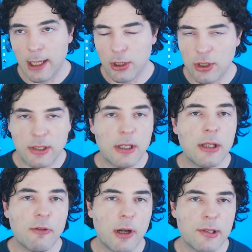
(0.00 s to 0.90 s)
just that
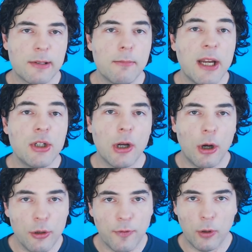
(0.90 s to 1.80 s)
there are some major
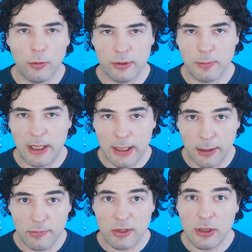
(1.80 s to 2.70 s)
overhauls when it
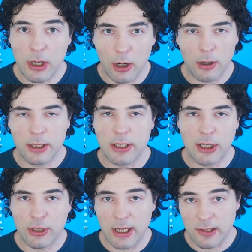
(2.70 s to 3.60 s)
comes to the
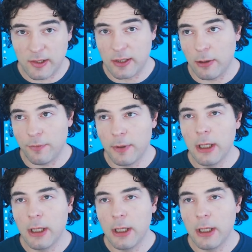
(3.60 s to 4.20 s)
architecture itself.